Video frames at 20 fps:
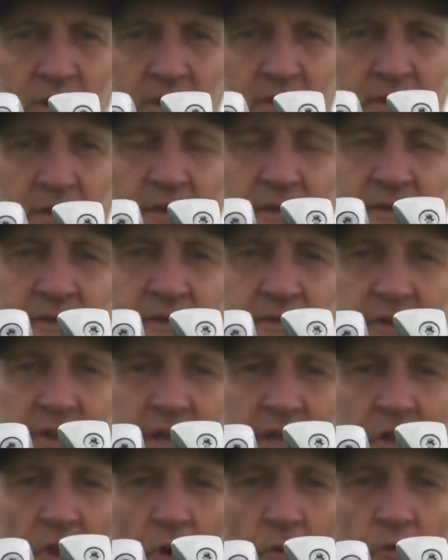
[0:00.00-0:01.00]
and I think this is
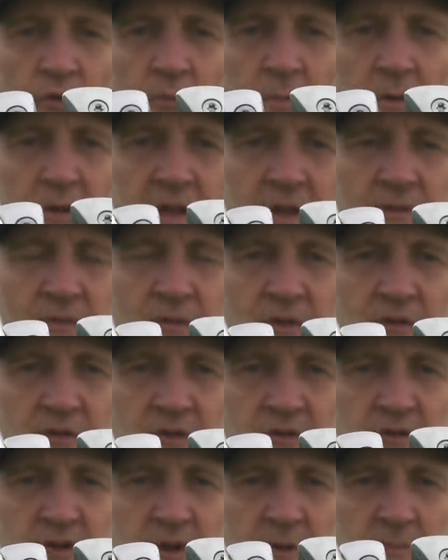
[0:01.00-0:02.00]
the notable difference
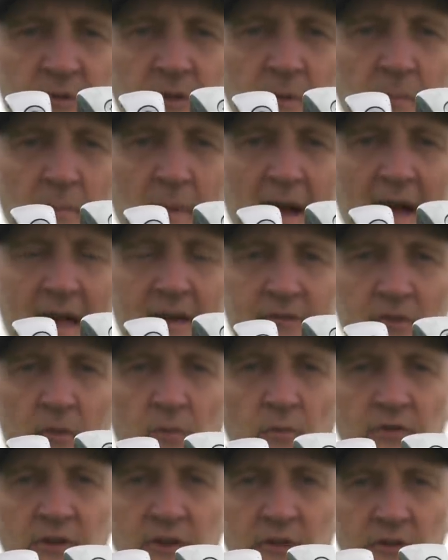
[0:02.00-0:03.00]
in terms of the mass.
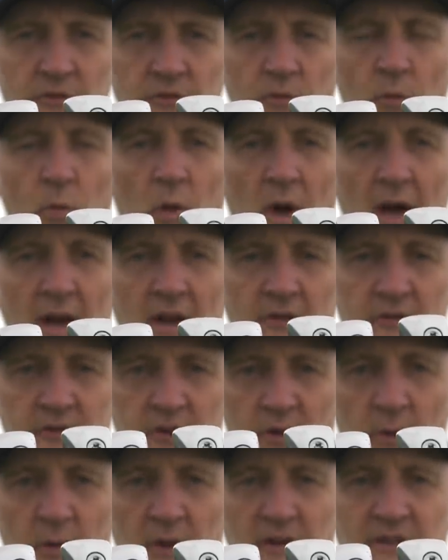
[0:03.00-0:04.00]
Obviously there's a wider
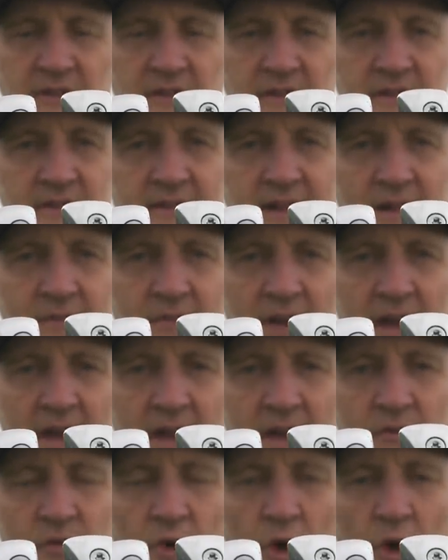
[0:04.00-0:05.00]
sole, this is a 7
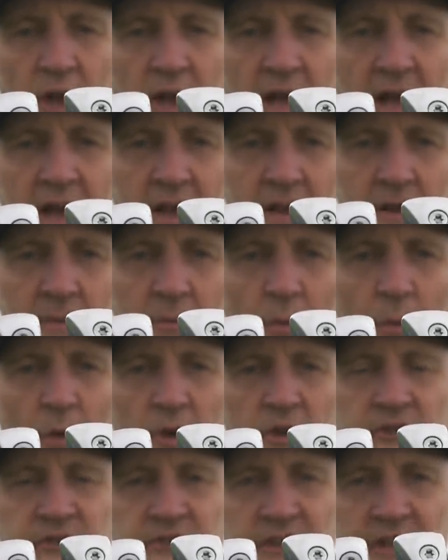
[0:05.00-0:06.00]
iron I've got in hand, but what
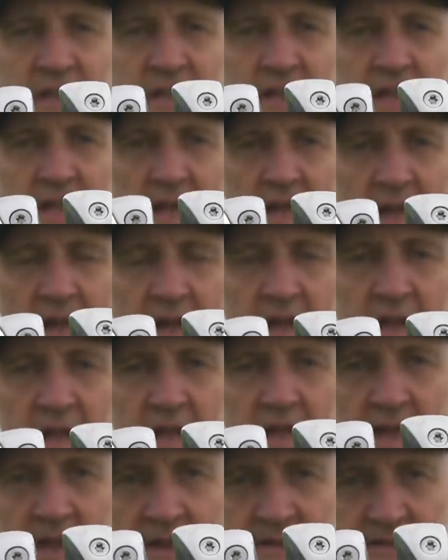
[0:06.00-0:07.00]
you're seeing there
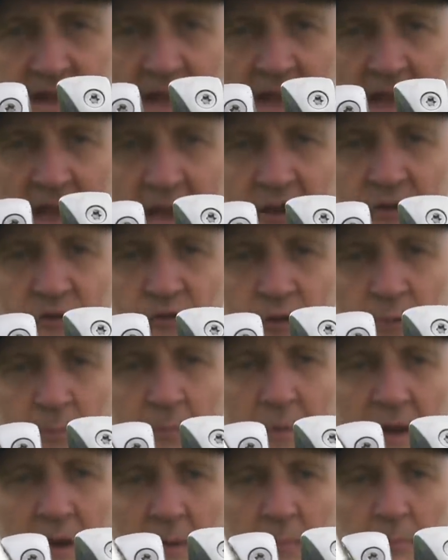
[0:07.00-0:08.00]
is that extra
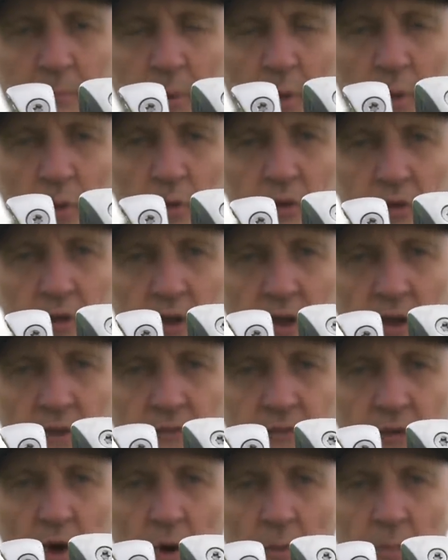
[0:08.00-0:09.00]
bit of bulk that
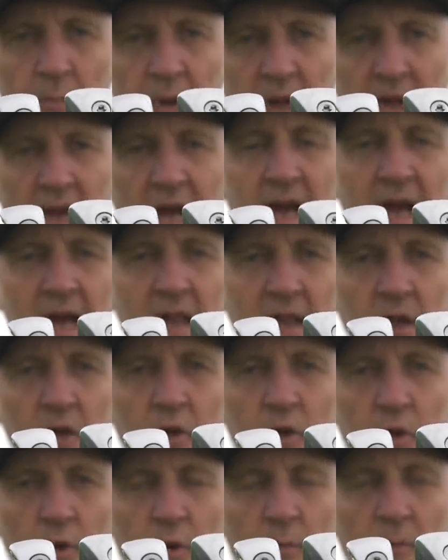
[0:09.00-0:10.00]
you've got behind the
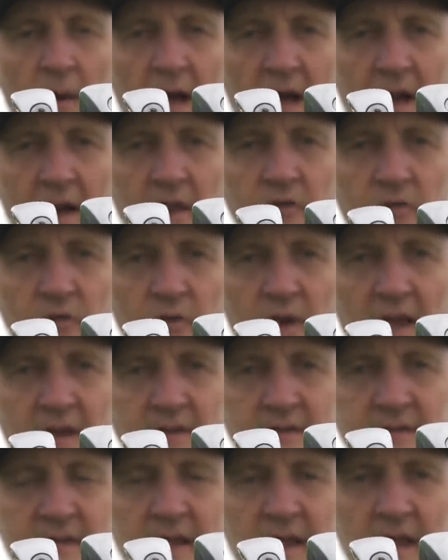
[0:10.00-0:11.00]
club at
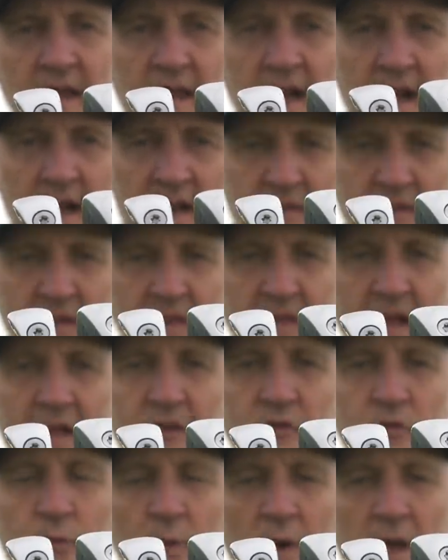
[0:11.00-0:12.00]
address. And I think
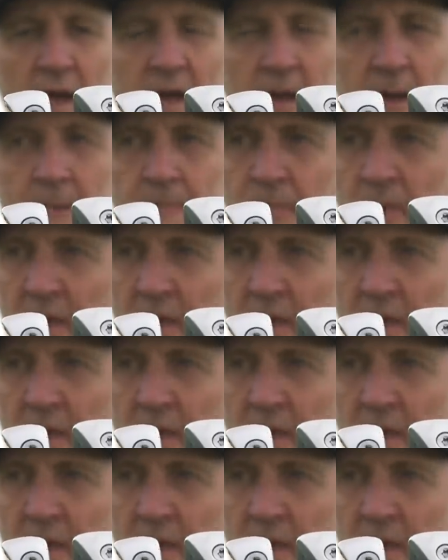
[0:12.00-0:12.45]
that's where